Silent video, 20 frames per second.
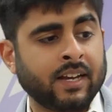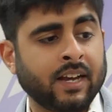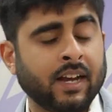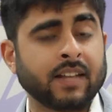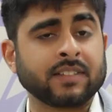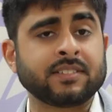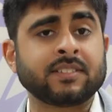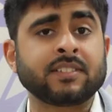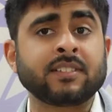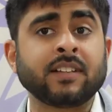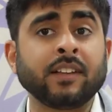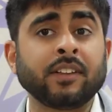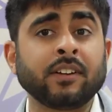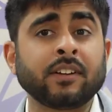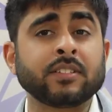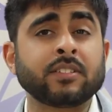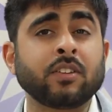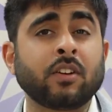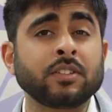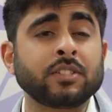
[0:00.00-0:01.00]
A Sadr
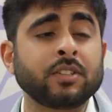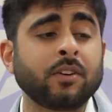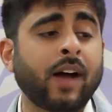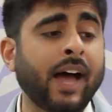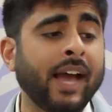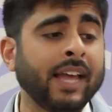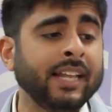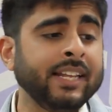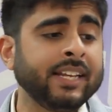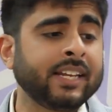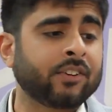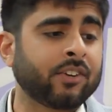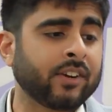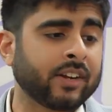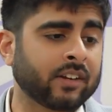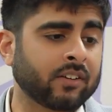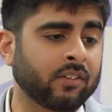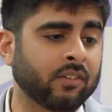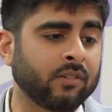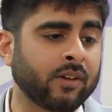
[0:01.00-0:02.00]
is also highly
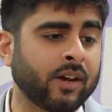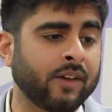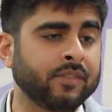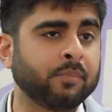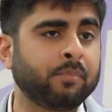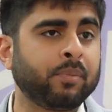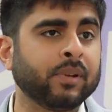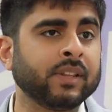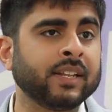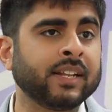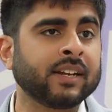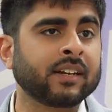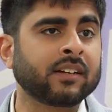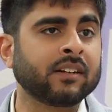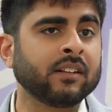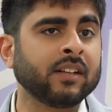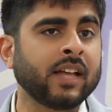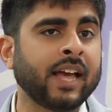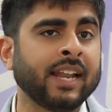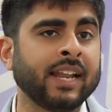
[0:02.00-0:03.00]
critical of the
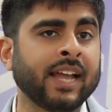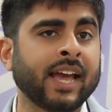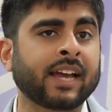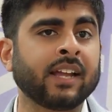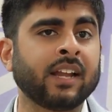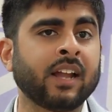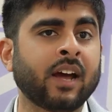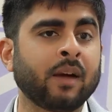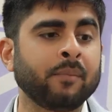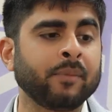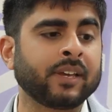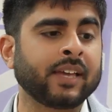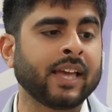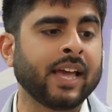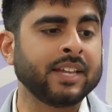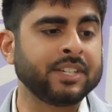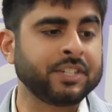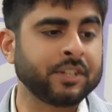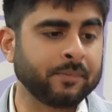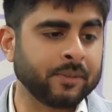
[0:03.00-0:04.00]
political and economic
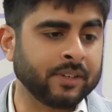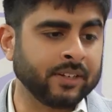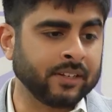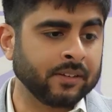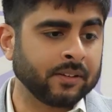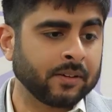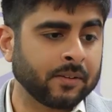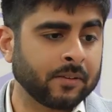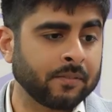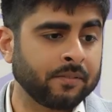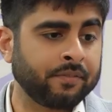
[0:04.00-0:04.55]
hegemony